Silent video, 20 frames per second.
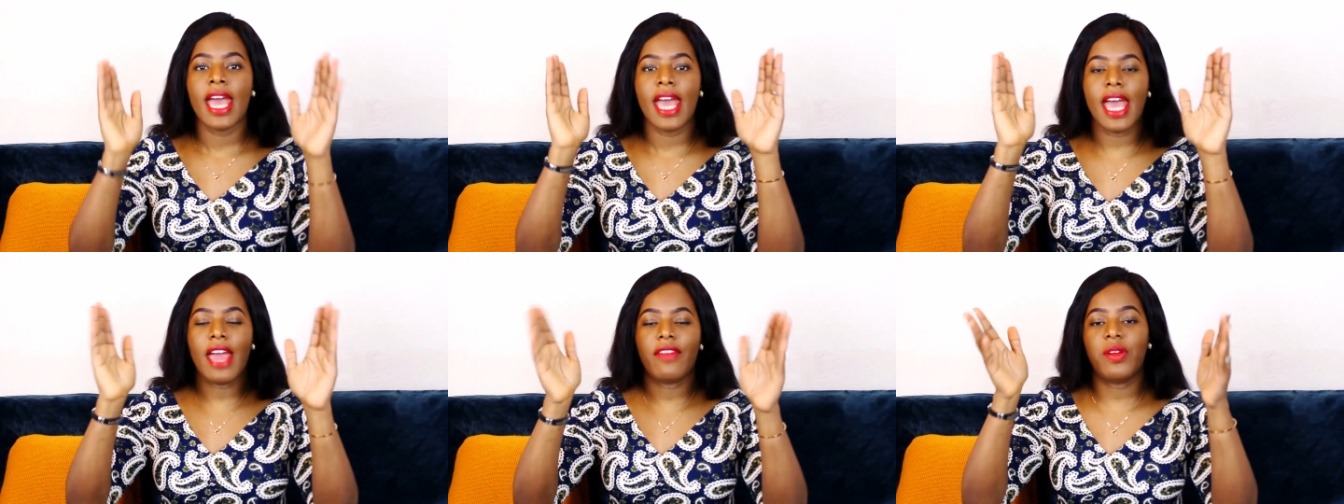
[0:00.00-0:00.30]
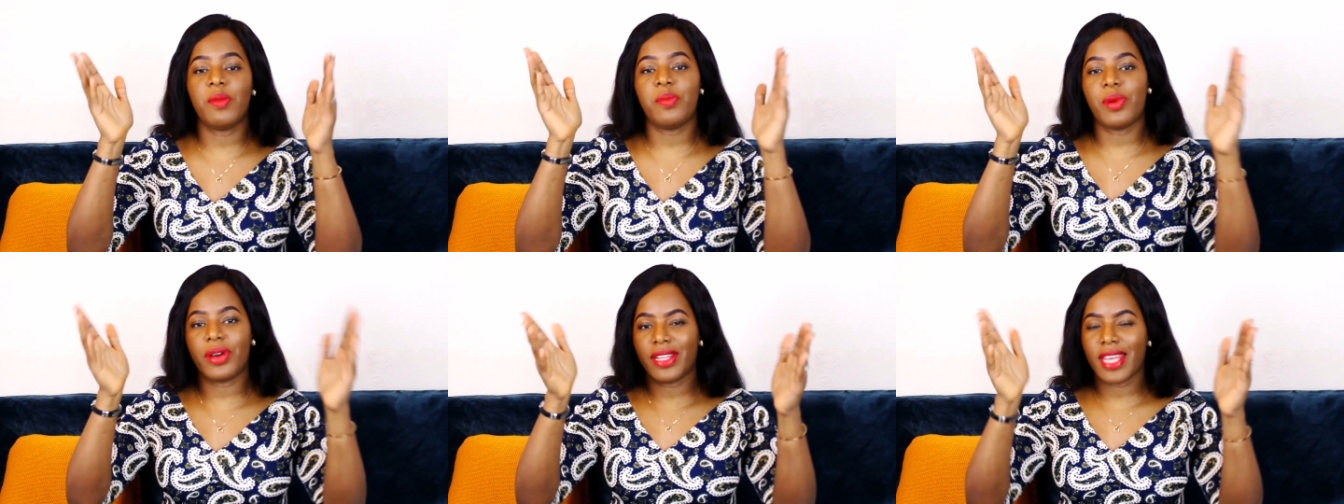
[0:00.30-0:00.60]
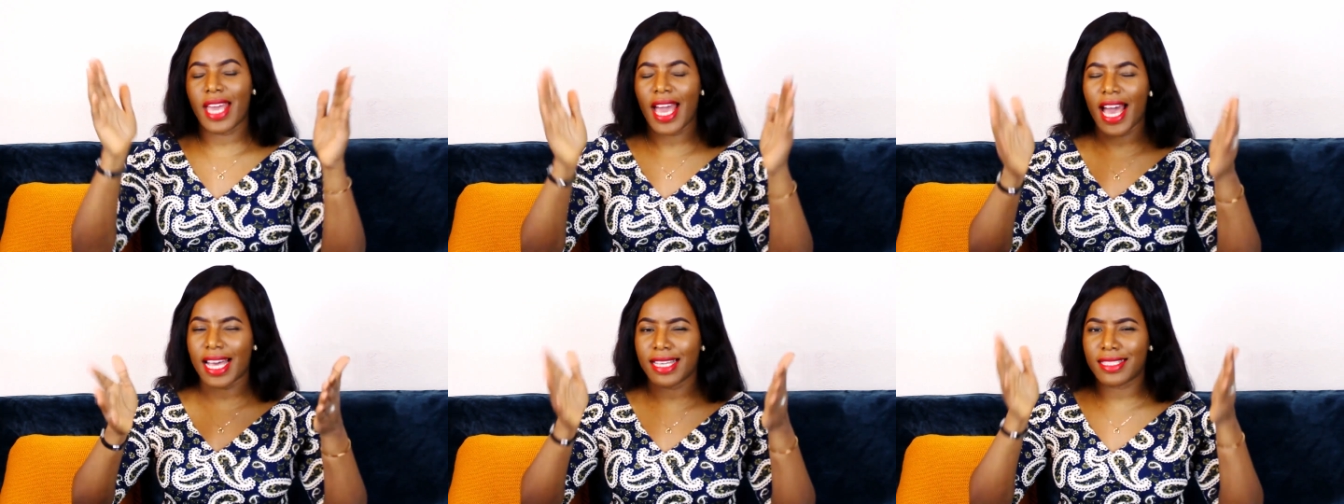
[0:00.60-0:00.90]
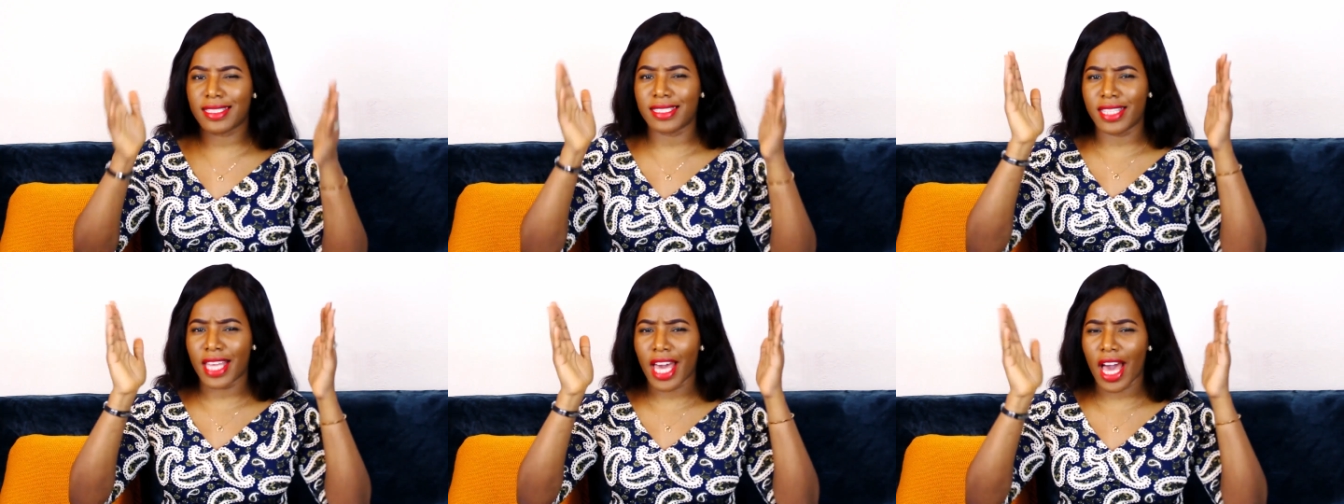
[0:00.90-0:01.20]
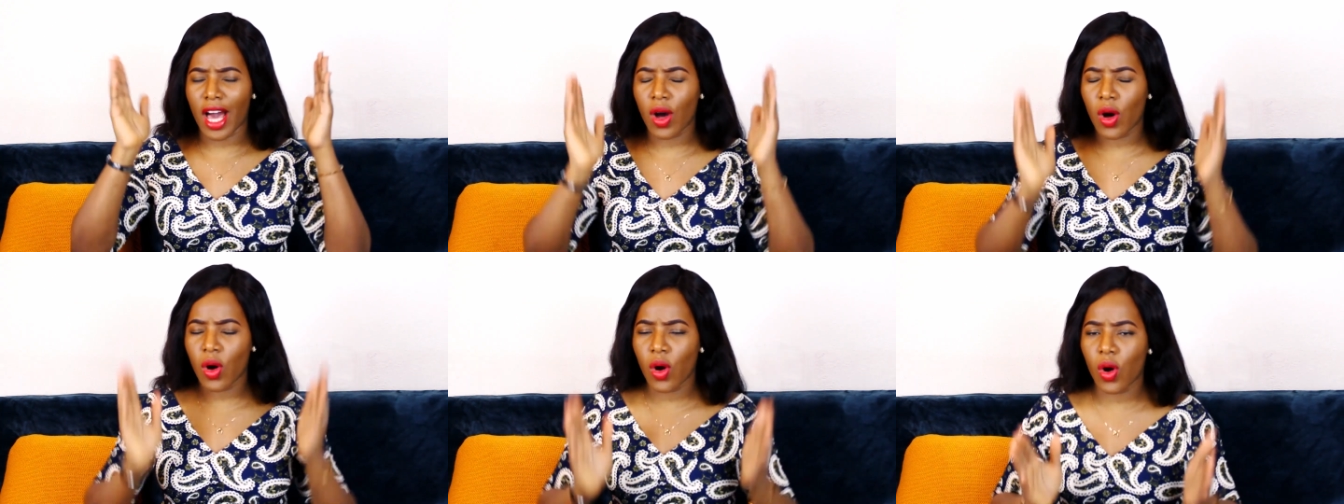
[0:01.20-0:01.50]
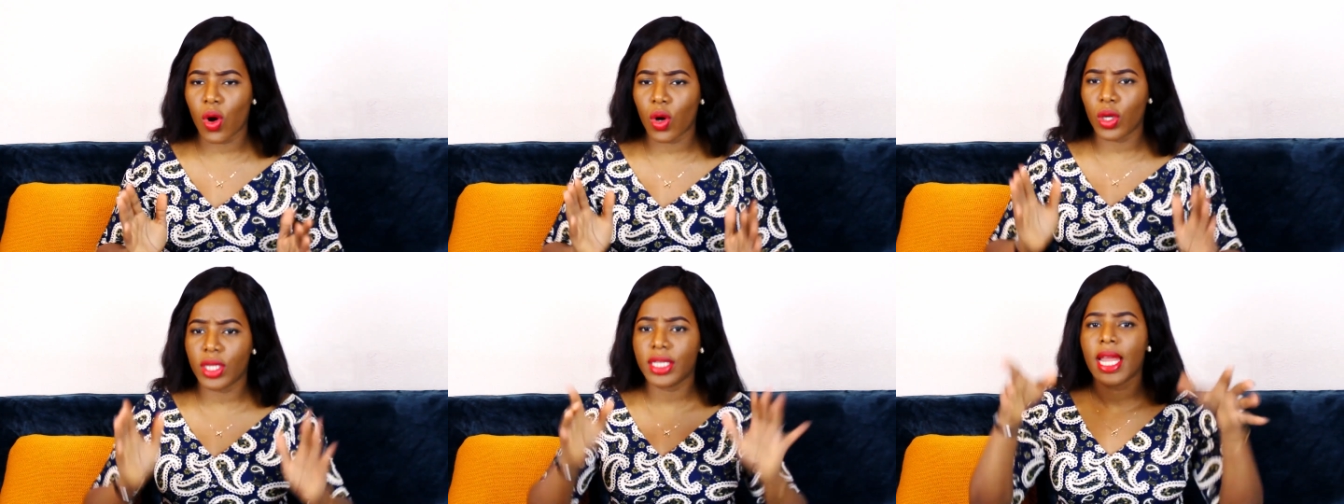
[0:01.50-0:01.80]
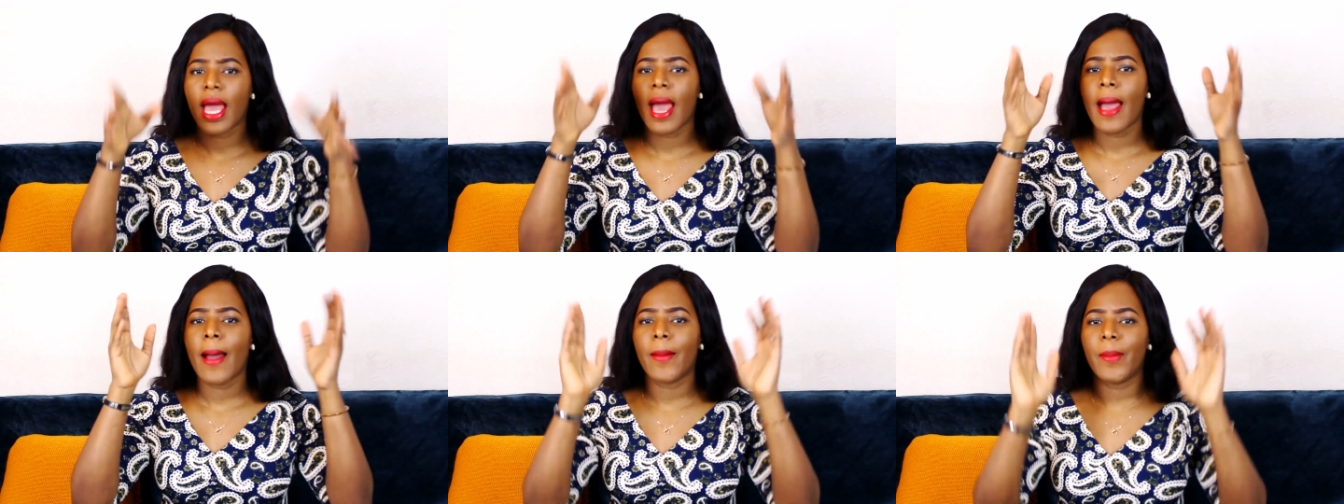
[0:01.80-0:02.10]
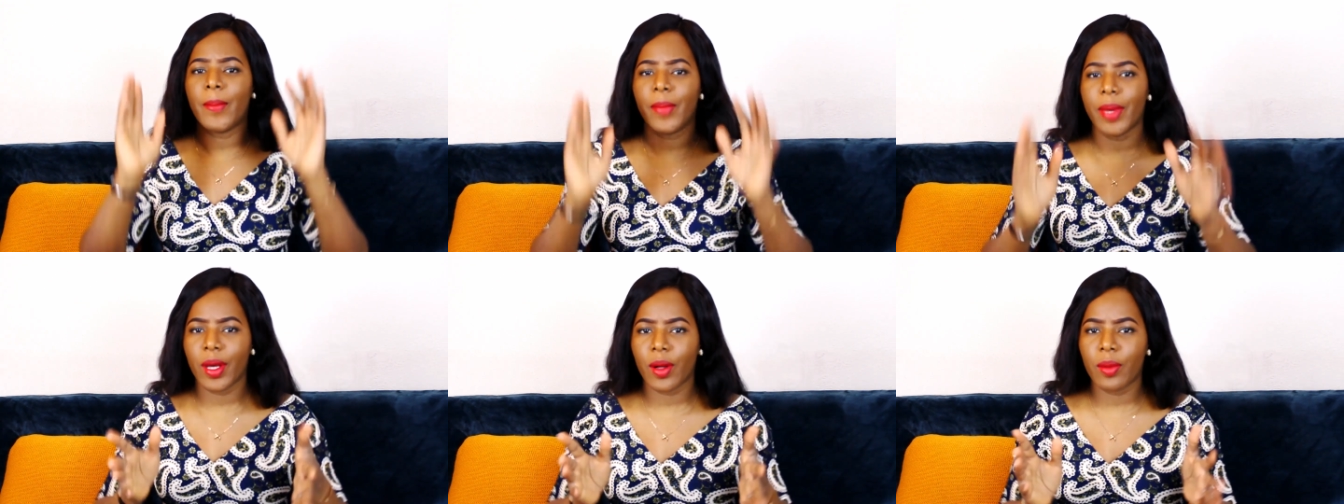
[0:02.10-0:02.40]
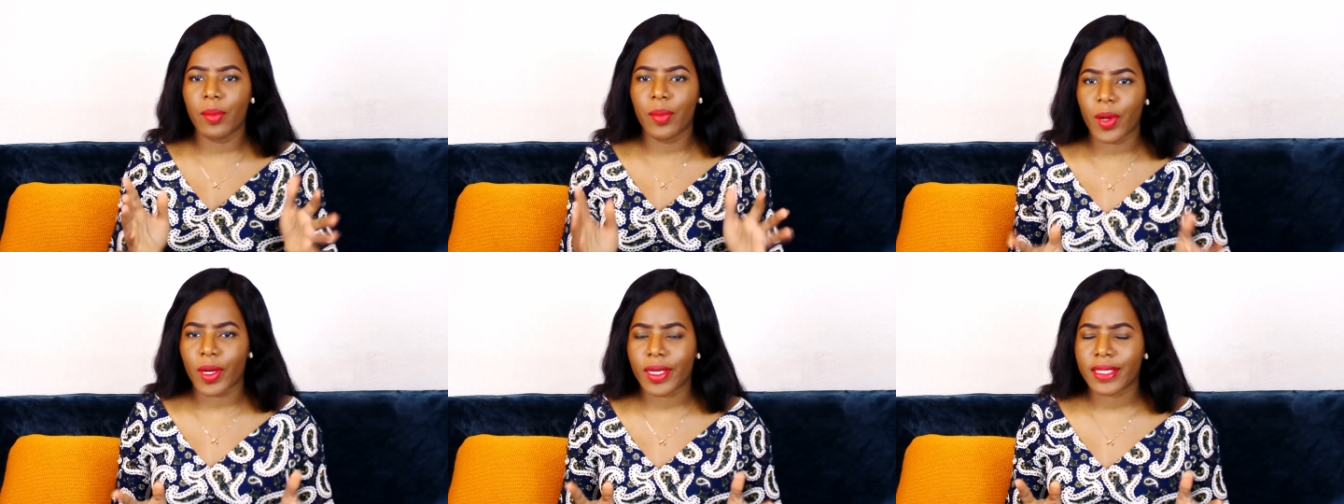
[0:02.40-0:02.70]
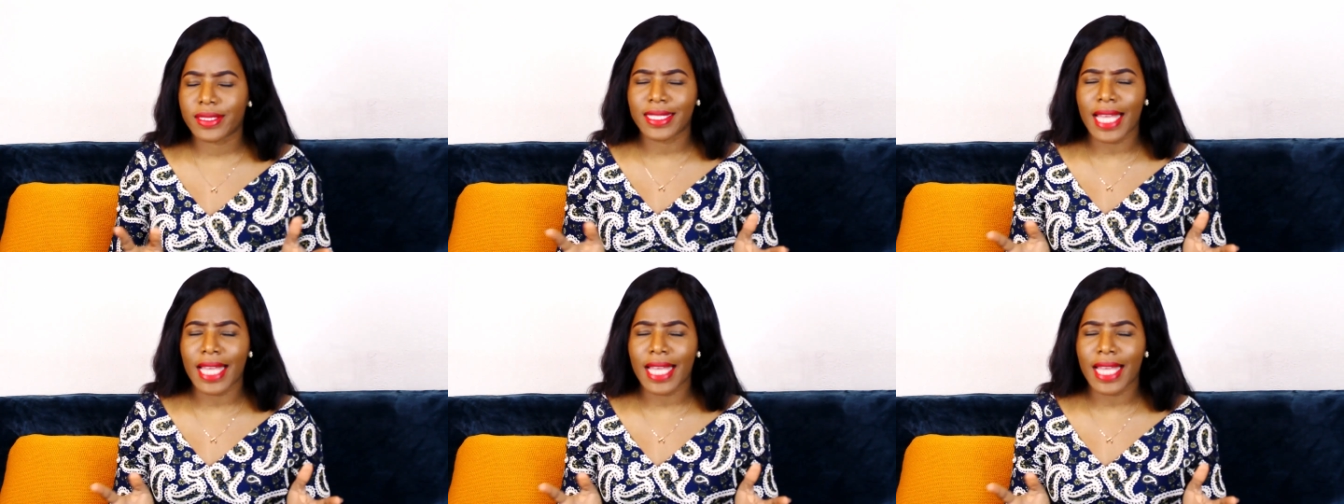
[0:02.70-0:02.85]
everybody has their own mailbox.